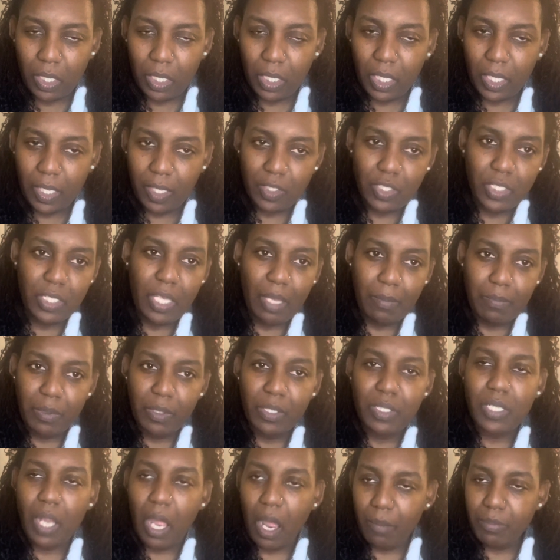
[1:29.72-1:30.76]
and she kept
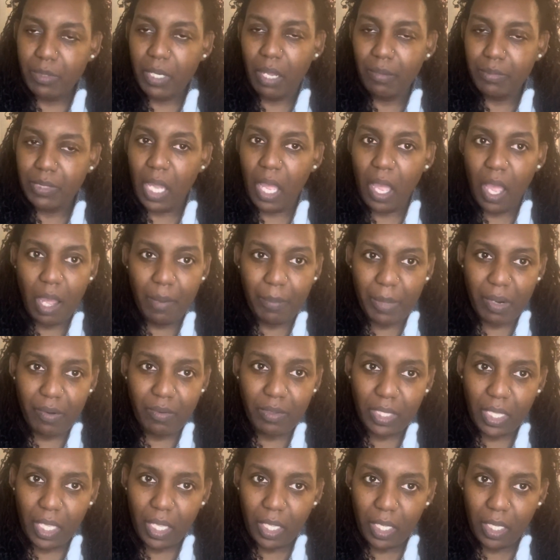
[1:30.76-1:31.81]
putting Tom,
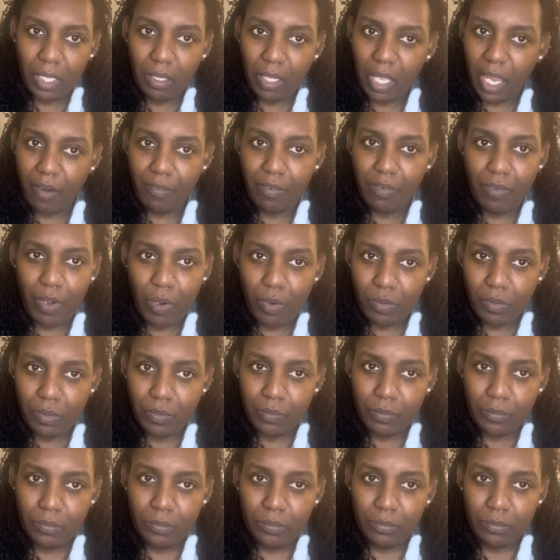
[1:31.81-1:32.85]
everything, every vote,
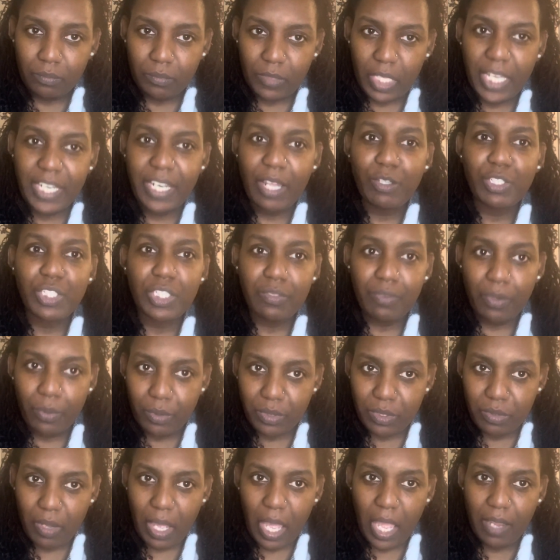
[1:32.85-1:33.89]
and now she's
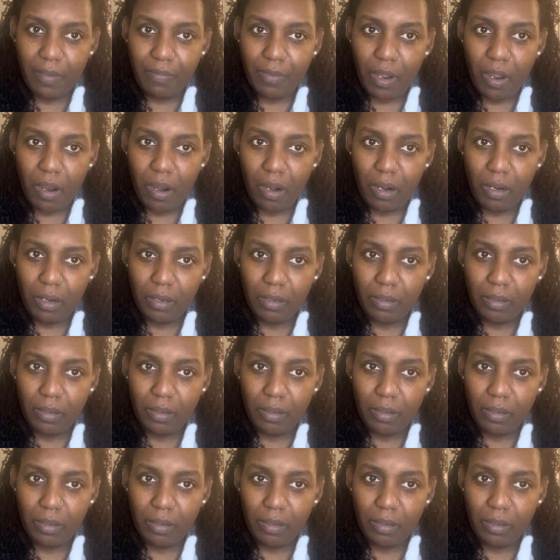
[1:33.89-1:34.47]
focused on Ivar,